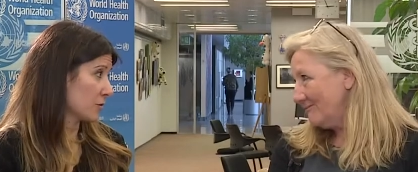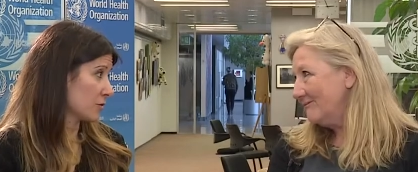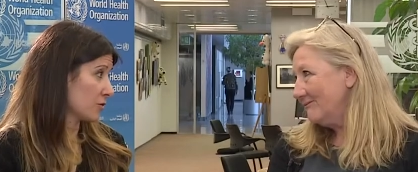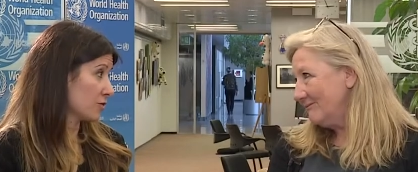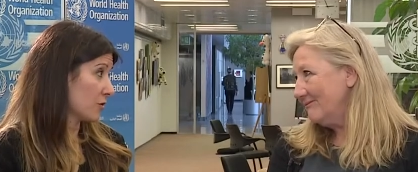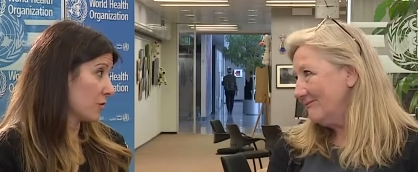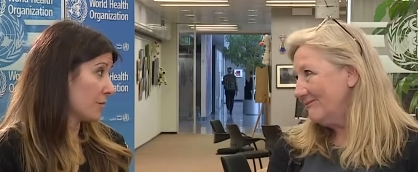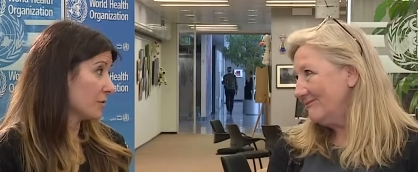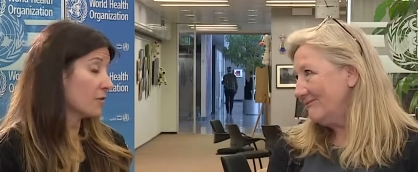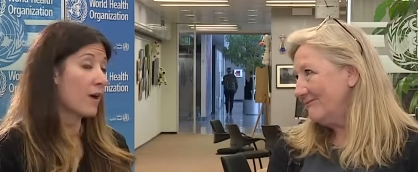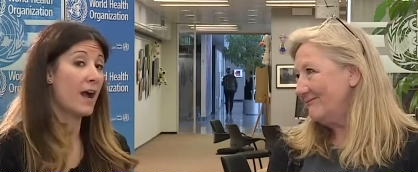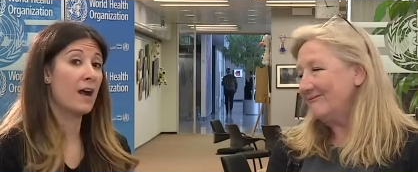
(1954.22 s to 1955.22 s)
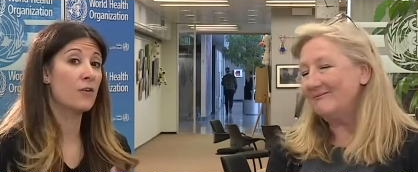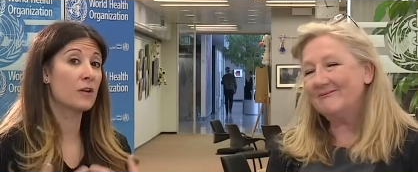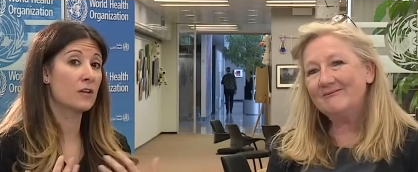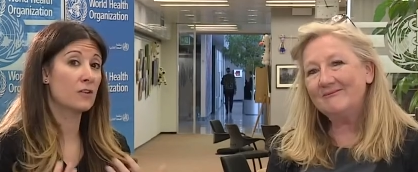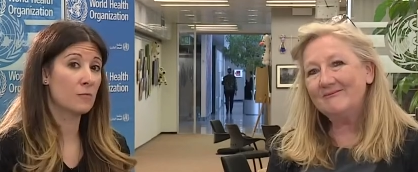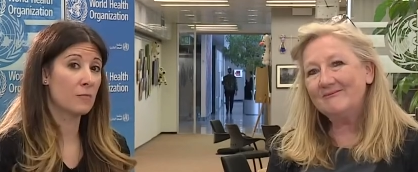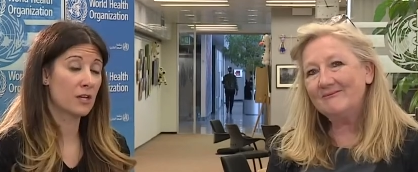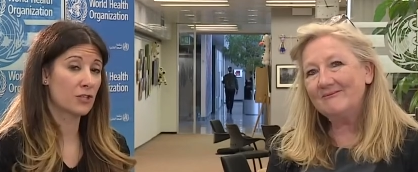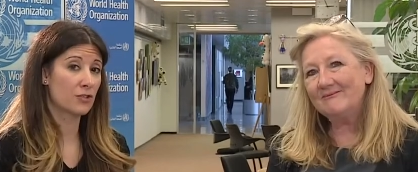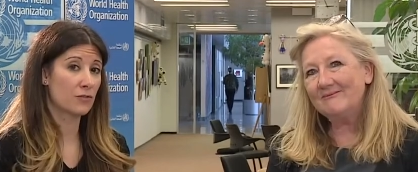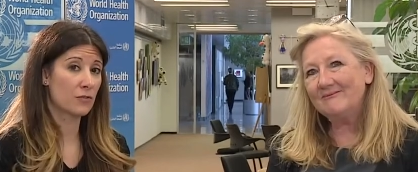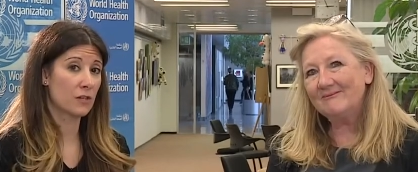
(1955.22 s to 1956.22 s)
Speaker 1: were to show up. You know, how can you make
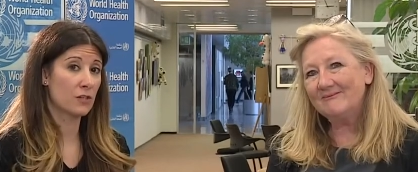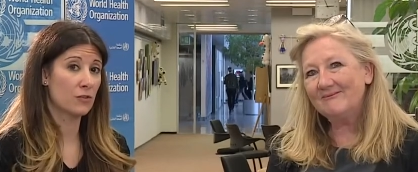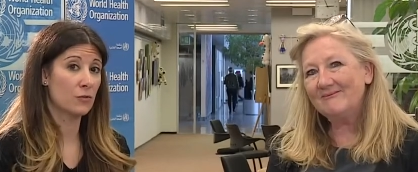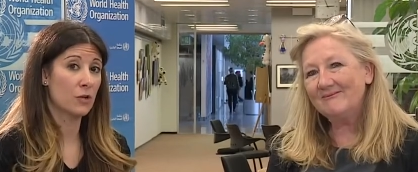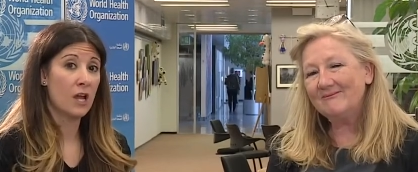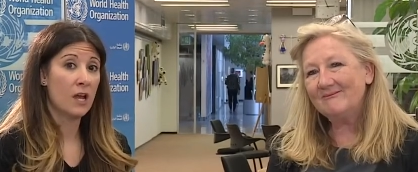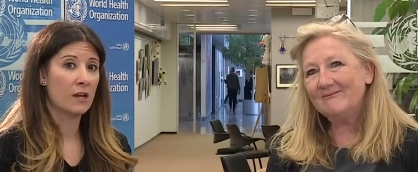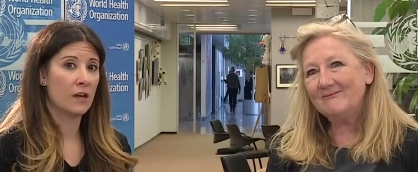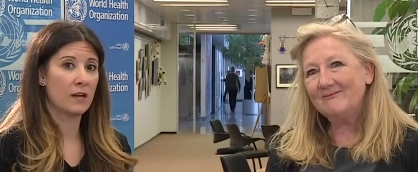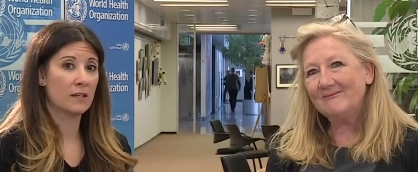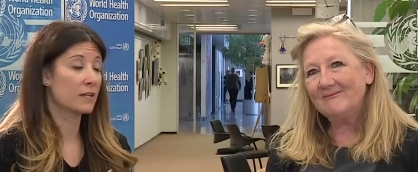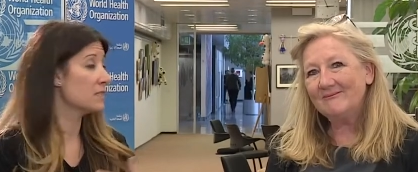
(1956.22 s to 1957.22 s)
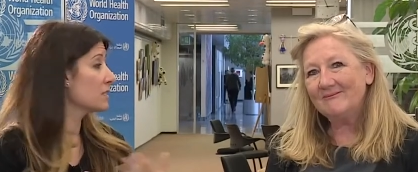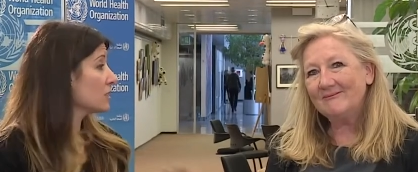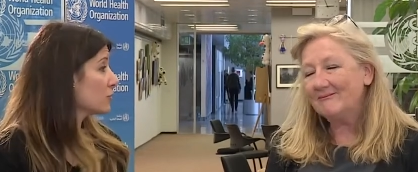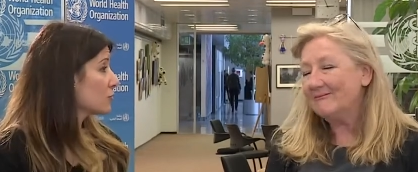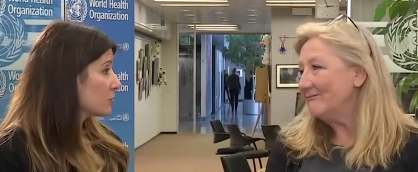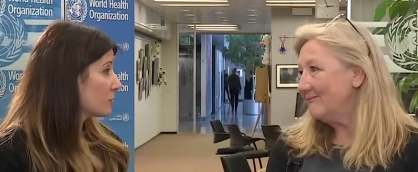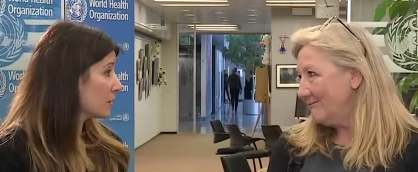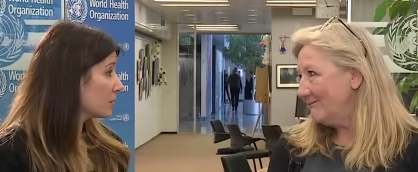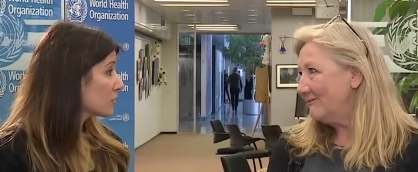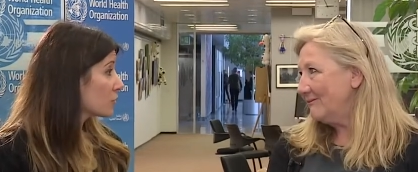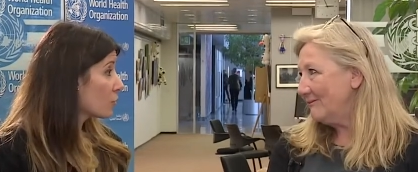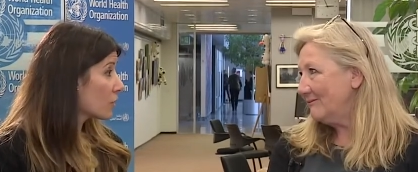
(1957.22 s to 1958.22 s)
sure that you uh, continue to be
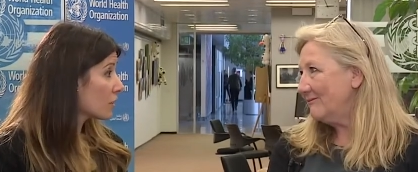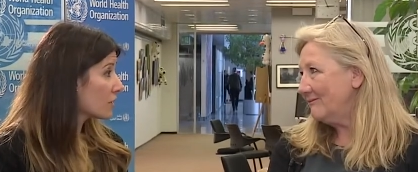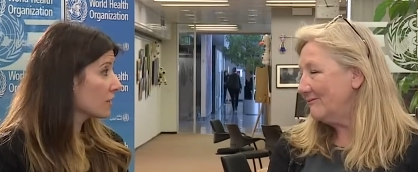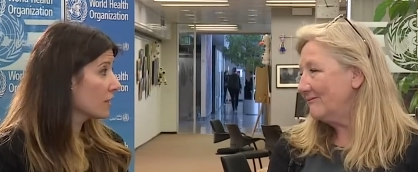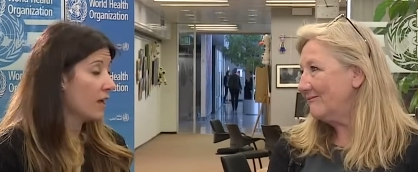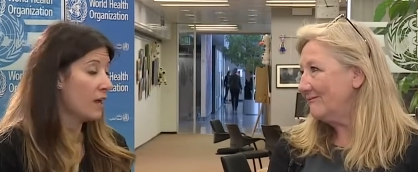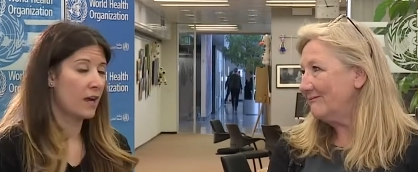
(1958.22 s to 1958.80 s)
able to work?